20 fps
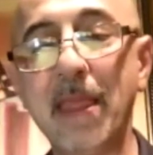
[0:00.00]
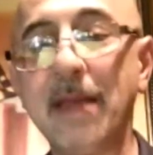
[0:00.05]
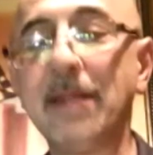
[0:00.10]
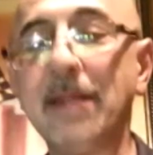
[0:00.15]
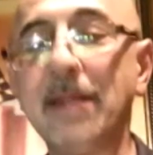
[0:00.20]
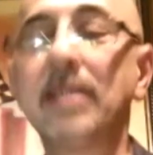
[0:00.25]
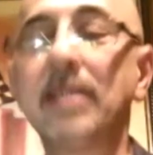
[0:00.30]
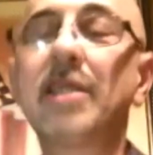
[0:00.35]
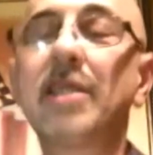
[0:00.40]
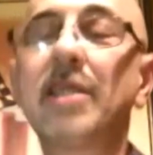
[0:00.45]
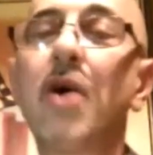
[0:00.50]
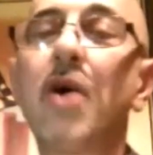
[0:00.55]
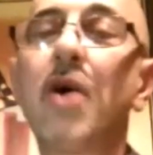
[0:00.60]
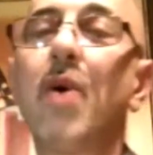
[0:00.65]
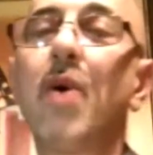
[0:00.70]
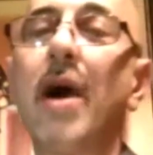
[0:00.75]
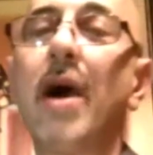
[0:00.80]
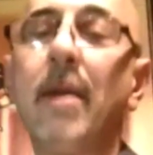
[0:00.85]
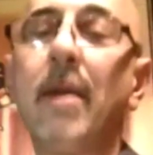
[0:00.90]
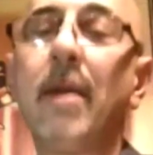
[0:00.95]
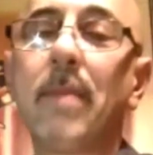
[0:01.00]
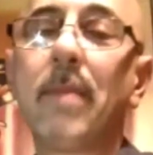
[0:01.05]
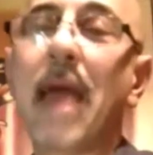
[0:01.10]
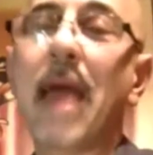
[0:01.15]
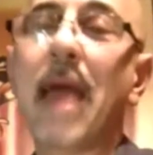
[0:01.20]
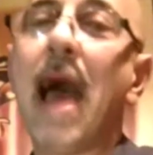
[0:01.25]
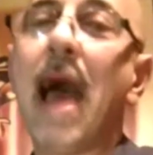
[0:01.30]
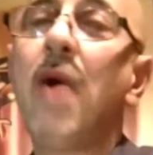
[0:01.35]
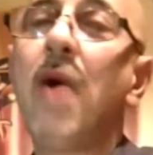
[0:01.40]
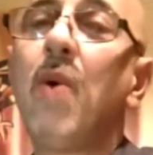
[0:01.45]
So
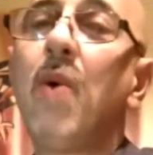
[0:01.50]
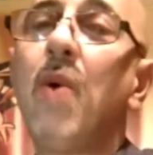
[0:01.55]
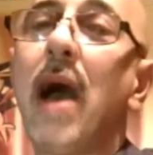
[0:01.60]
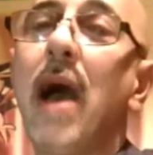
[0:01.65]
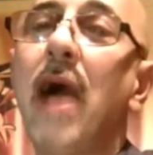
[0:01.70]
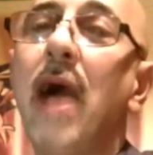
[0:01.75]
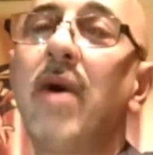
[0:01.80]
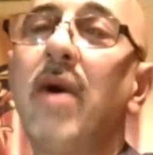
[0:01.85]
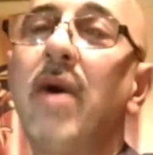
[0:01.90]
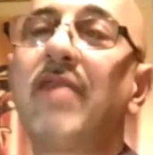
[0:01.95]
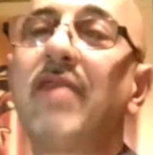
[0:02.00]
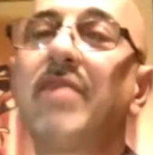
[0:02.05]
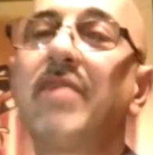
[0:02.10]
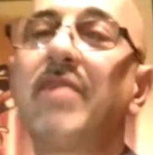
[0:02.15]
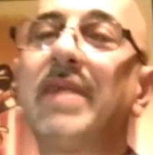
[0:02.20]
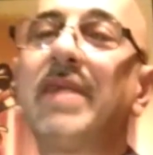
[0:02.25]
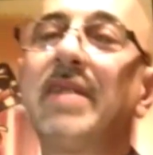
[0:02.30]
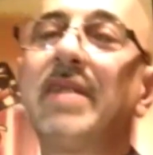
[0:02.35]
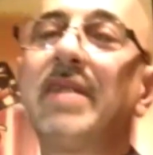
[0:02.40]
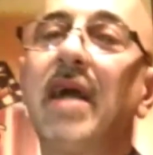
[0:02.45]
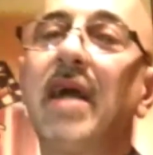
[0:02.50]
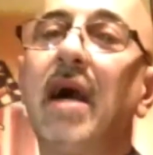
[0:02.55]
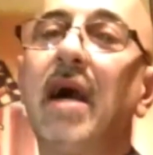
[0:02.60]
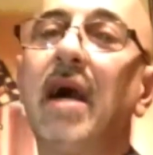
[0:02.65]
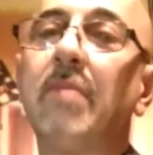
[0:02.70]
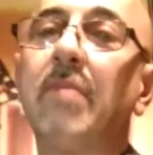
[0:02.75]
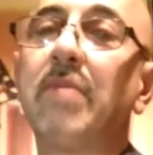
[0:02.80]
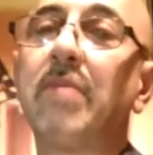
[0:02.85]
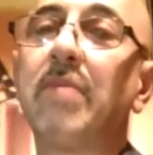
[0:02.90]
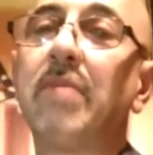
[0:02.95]
how have you been
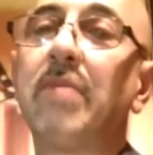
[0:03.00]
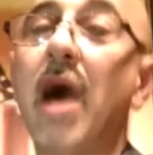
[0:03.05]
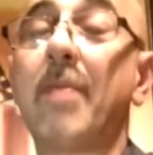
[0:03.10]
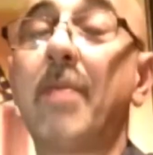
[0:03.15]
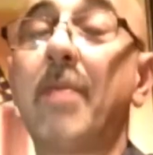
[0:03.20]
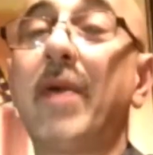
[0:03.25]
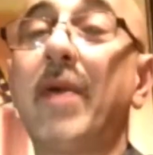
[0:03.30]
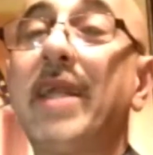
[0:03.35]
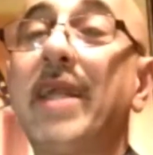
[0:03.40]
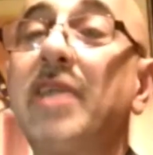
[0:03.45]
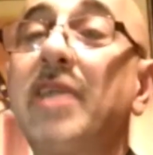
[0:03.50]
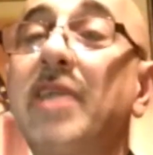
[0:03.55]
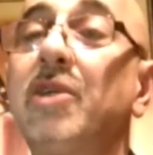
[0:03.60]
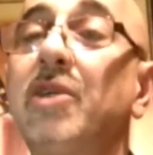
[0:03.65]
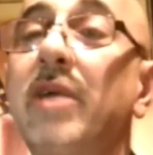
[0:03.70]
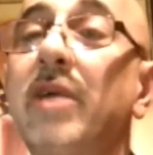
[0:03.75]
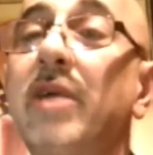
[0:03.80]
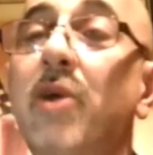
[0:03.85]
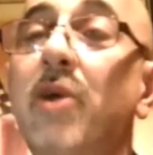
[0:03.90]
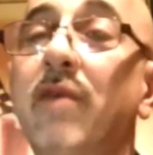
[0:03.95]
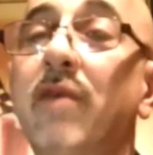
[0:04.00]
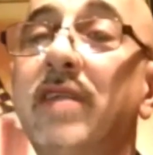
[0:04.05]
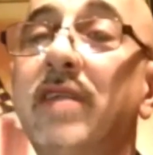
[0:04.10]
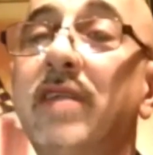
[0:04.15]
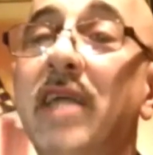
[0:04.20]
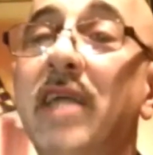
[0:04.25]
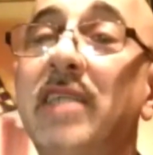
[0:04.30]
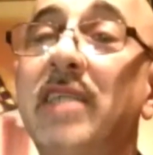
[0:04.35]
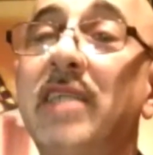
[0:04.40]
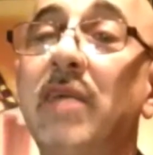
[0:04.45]
operating during
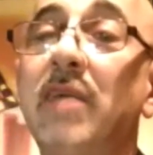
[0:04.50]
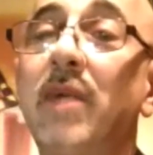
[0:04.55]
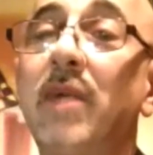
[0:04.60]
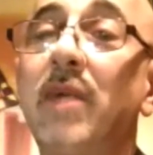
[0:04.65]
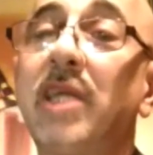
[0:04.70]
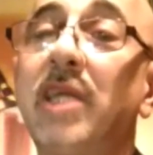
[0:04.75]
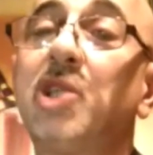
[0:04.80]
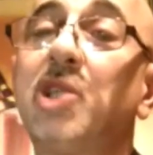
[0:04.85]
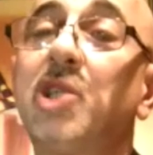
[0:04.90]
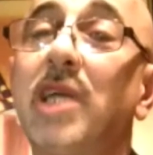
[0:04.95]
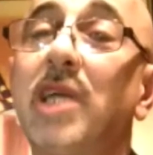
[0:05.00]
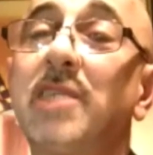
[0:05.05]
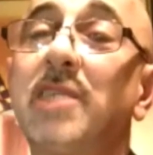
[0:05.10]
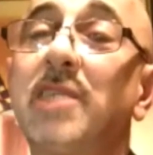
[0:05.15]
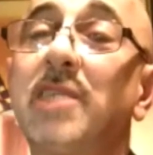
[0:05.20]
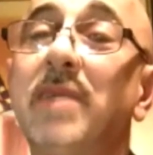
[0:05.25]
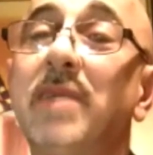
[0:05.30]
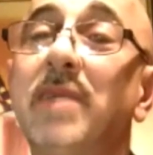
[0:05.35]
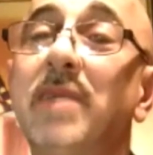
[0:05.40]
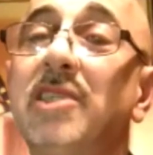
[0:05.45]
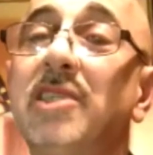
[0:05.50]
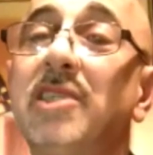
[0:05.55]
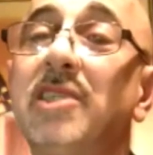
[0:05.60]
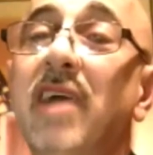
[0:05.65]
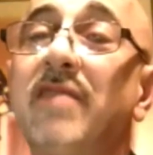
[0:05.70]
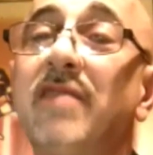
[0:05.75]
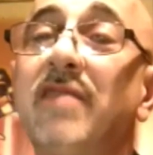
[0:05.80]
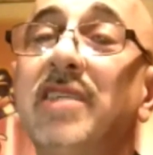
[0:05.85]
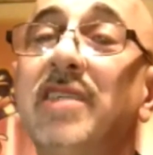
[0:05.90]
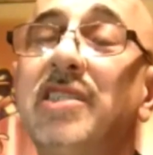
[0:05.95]
COVID-19? What adjustments did you have to
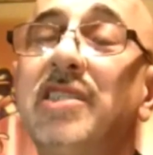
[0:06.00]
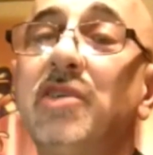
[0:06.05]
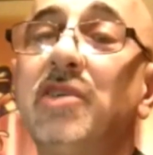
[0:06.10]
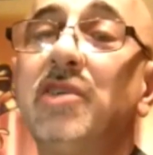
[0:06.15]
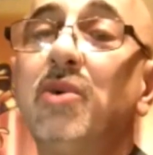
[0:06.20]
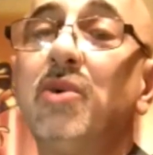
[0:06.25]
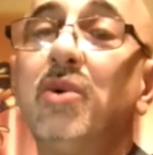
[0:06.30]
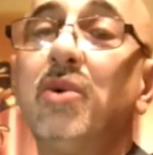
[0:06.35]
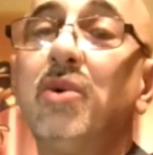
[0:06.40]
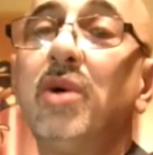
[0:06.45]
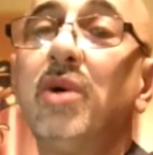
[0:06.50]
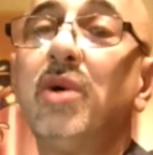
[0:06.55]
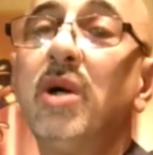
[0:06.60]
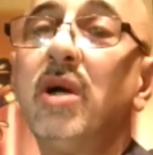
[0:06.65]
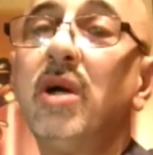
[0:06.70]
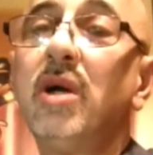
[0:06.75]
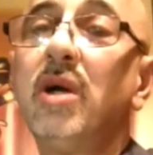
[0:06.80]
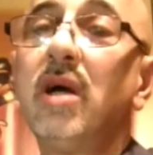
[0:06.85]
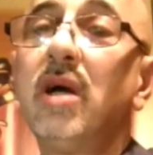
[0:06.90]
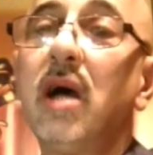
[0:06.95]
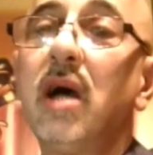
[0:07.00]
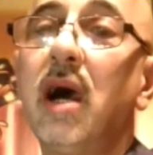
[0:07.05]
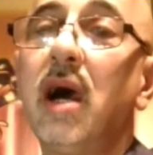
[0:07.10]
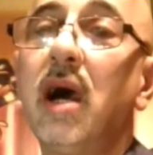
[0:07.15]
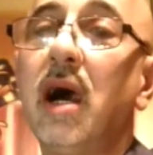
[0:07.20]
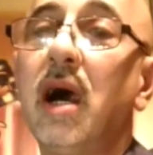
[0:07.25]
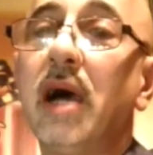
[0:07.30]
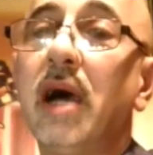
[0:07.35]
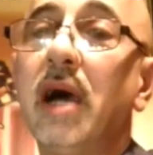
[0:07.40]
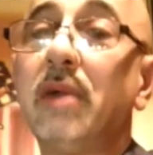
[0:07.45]
do
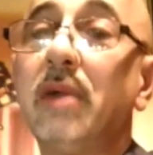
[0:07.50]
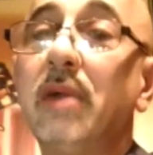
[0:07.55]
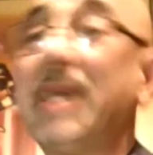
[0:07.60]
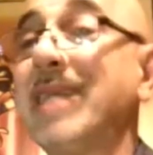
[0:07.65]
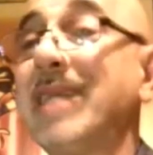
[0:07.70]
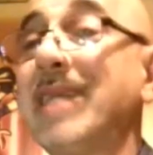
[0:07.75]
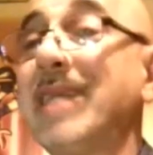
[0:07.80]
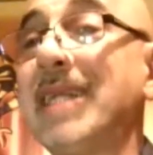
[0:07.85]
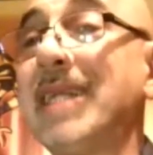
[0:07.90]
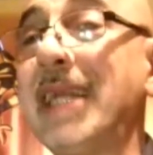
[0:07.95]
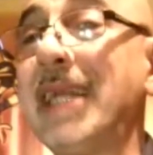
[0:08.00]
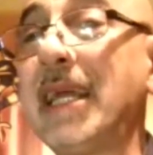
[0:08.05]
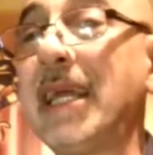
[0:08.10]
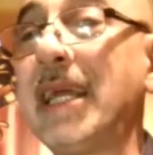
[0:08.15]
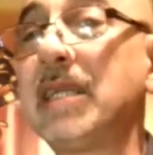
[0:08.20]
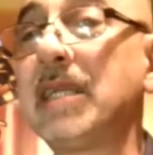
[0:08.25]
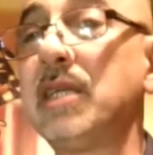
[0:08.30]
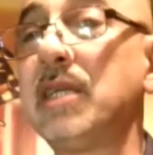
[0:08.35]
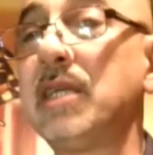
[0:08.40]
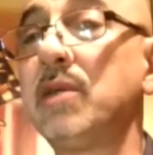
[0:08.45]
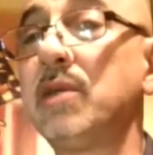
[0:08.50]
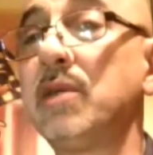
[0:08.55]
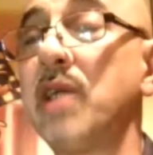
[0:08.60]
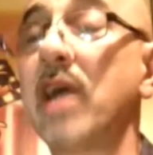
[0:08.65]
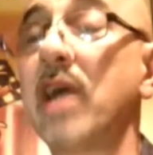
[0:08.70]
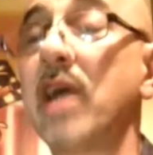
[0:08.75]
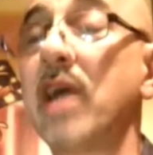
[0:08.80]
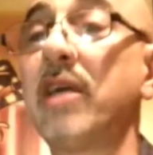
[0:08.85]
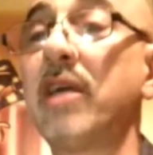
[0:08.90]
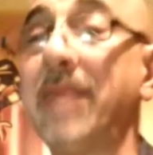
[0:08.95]
recently to
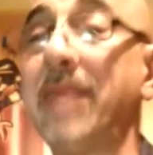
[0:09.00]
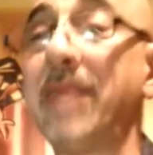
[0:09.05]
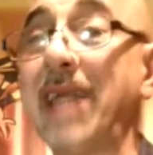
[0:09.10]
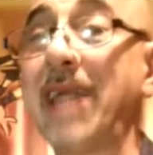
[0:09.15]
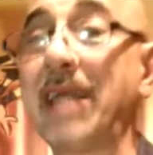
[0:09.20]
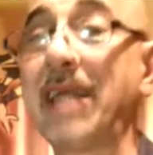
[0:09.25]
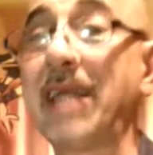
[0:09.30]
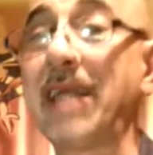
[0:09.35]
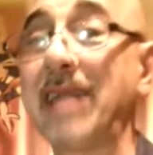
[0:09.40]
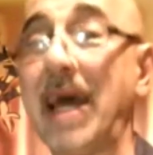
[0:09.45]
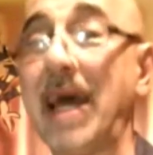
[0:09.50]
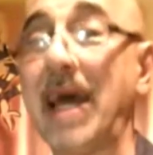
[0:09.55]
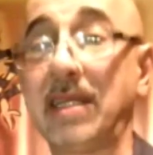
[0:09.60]
accommodate that?